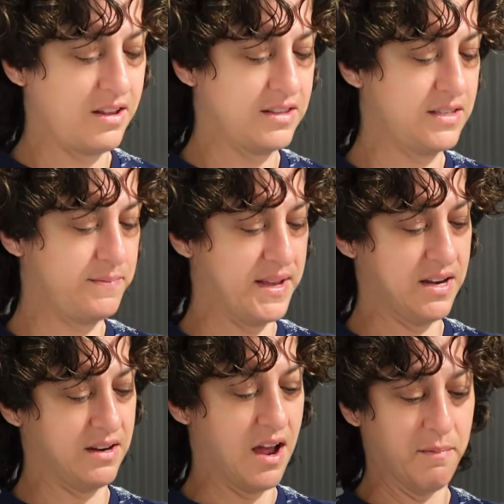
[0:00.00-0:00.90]
It's
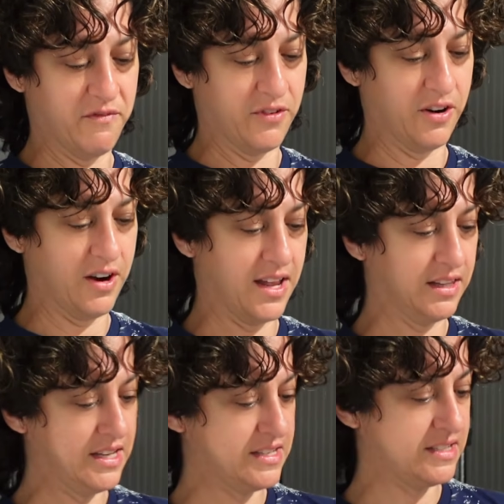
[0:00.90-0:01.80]
been up for at
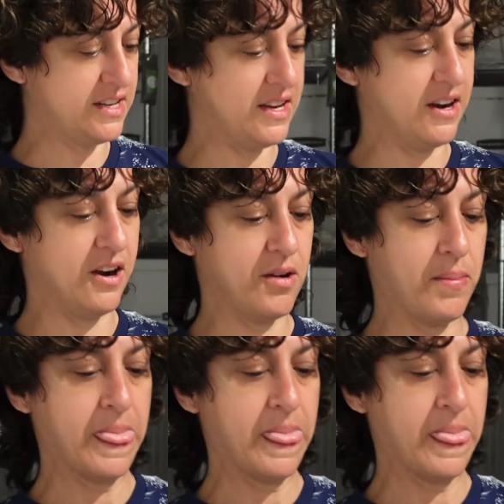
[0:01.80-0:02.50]
least a year.